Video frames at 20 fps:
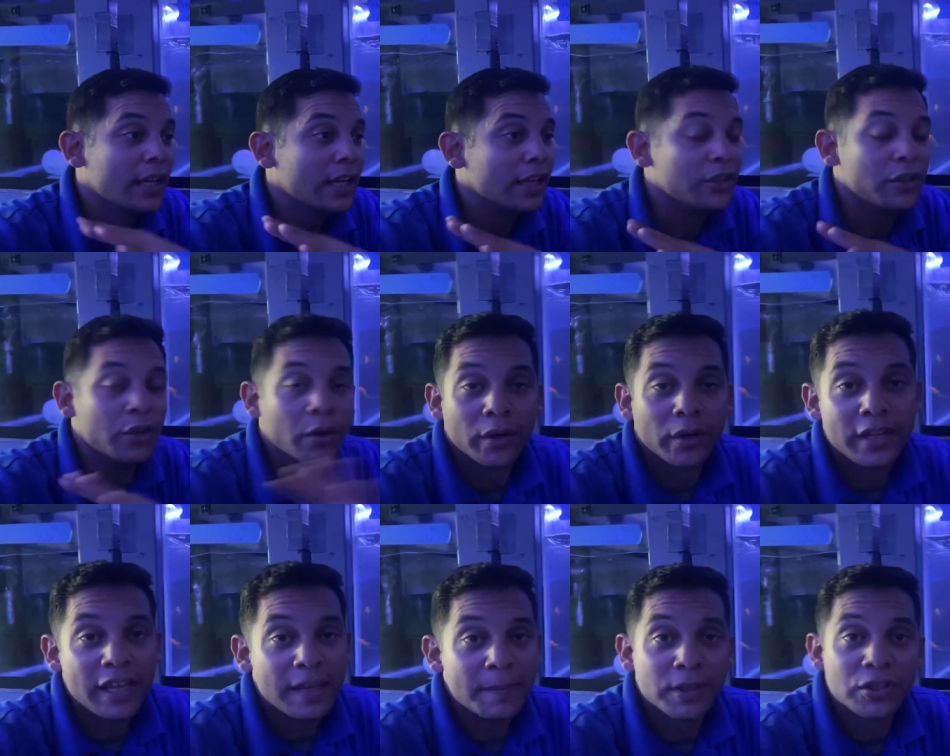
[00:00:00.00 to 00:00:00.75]

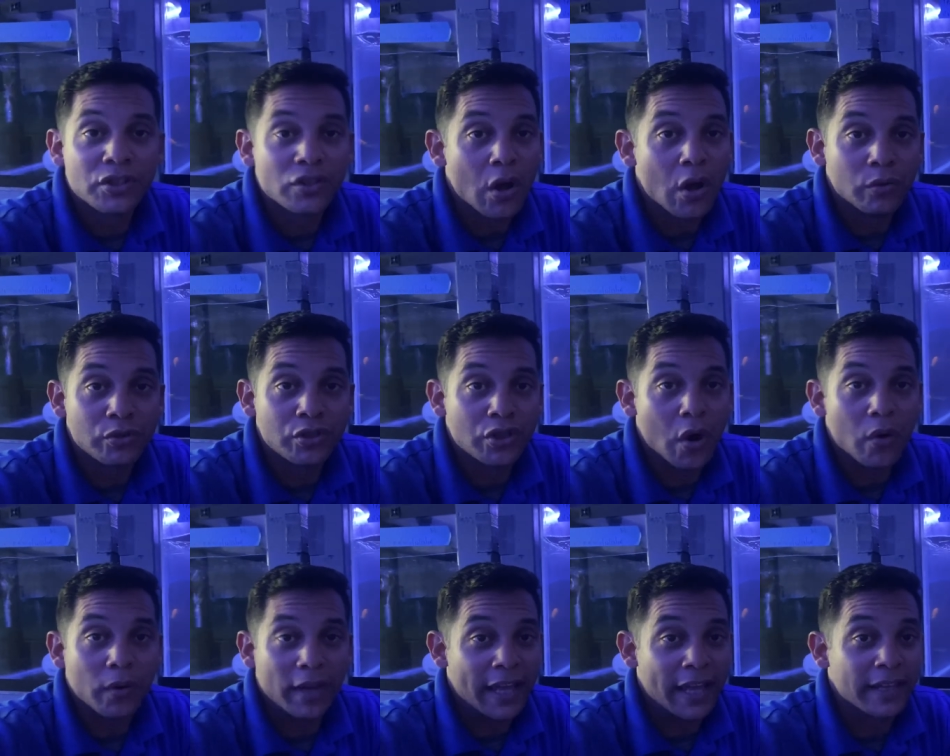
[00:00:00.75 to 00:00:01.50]
is no
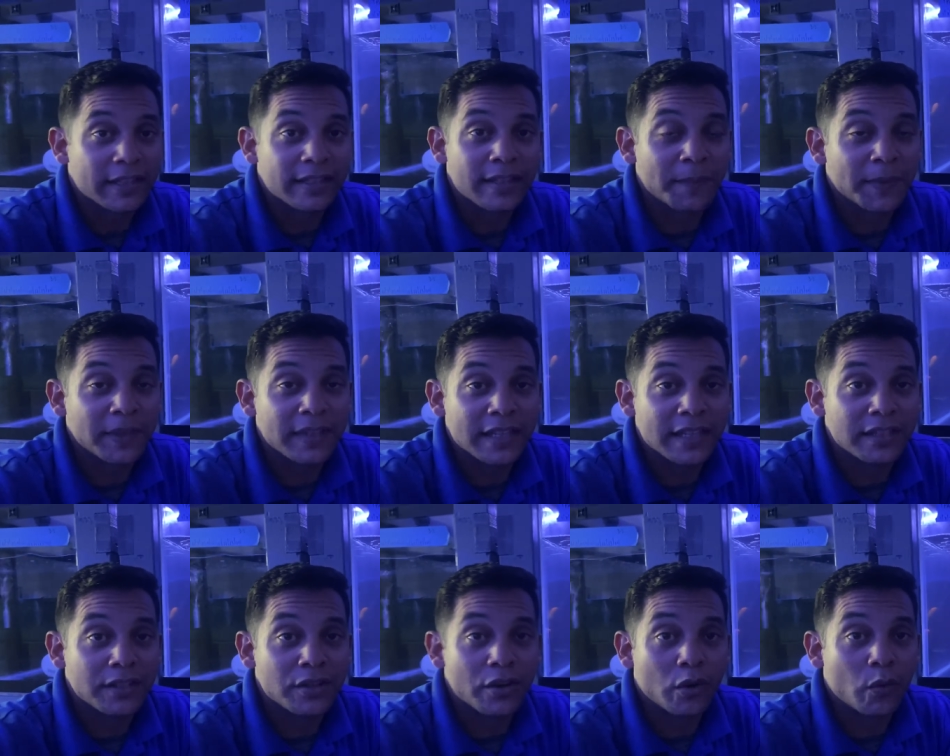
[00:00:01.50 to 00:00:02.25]
joke, and it's something
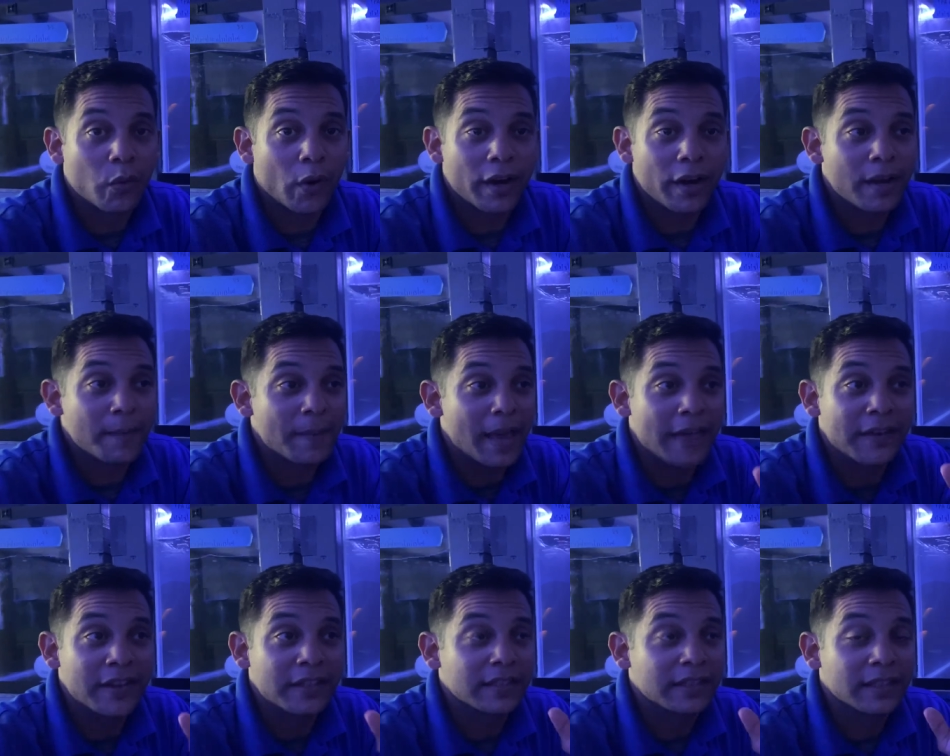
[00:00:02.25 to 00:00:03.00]
that's in your aquarium
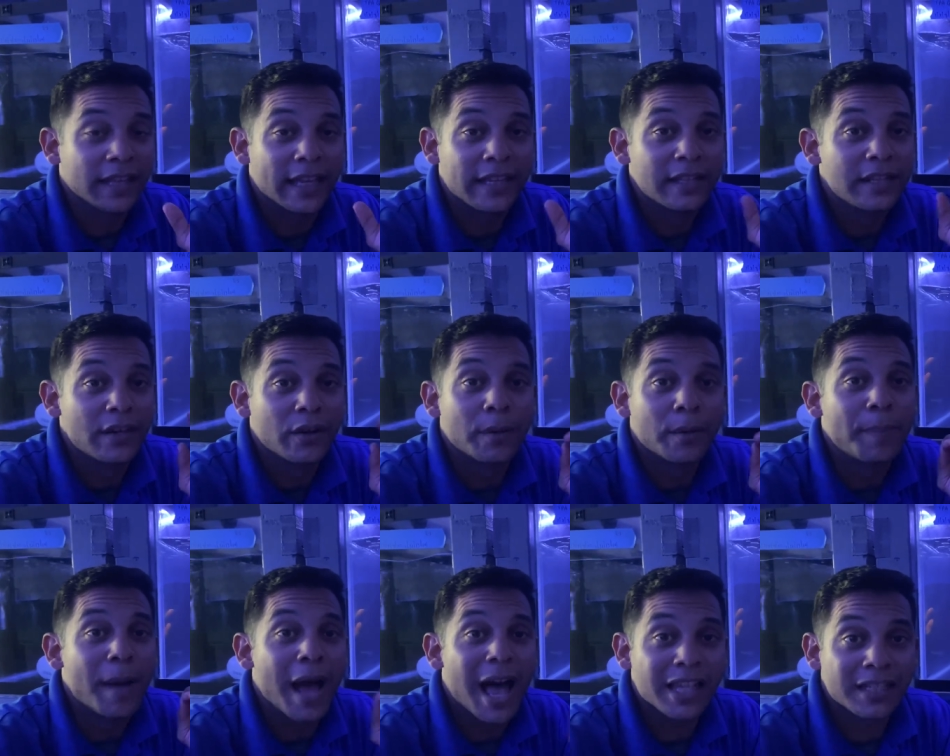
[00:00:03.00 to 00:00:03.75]
and it's like near
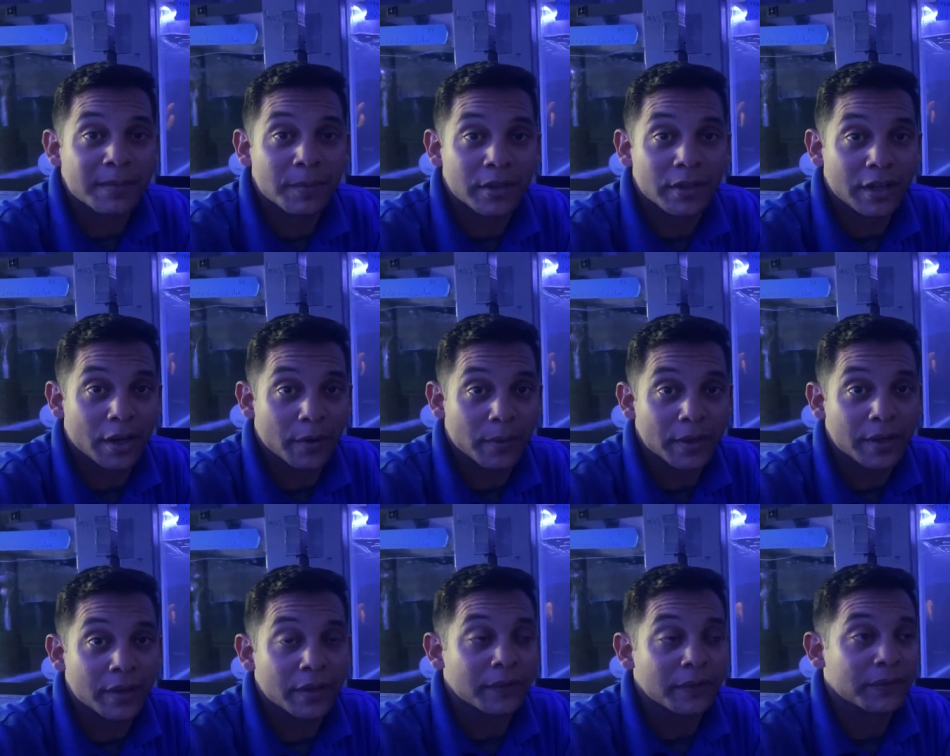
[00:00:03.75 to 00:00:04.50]
impossible to get
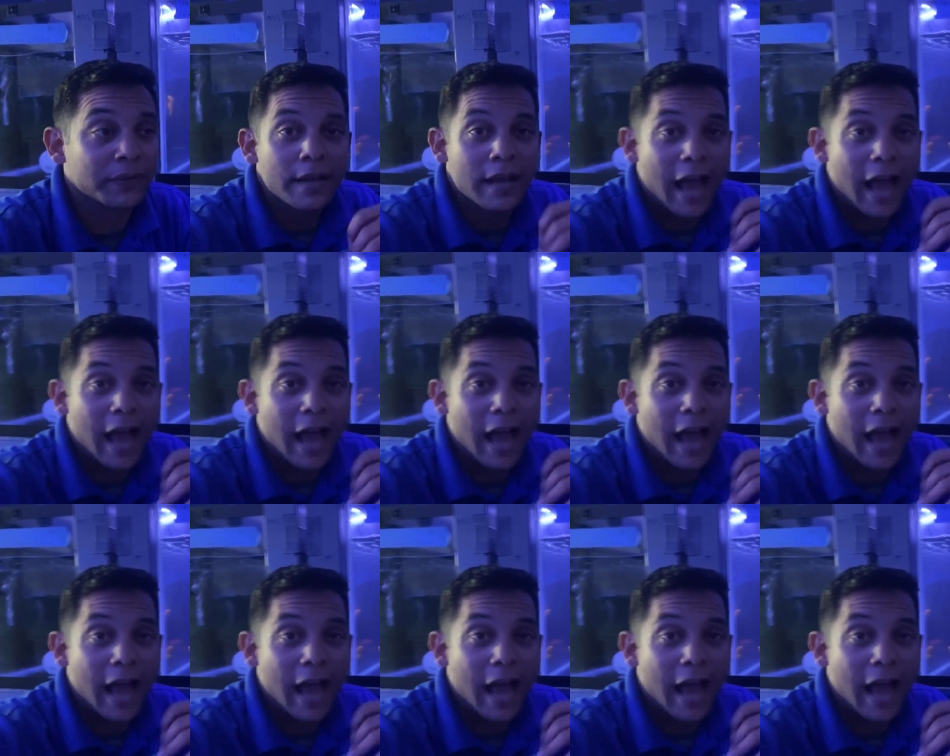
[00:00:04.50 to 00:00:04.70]
rid of.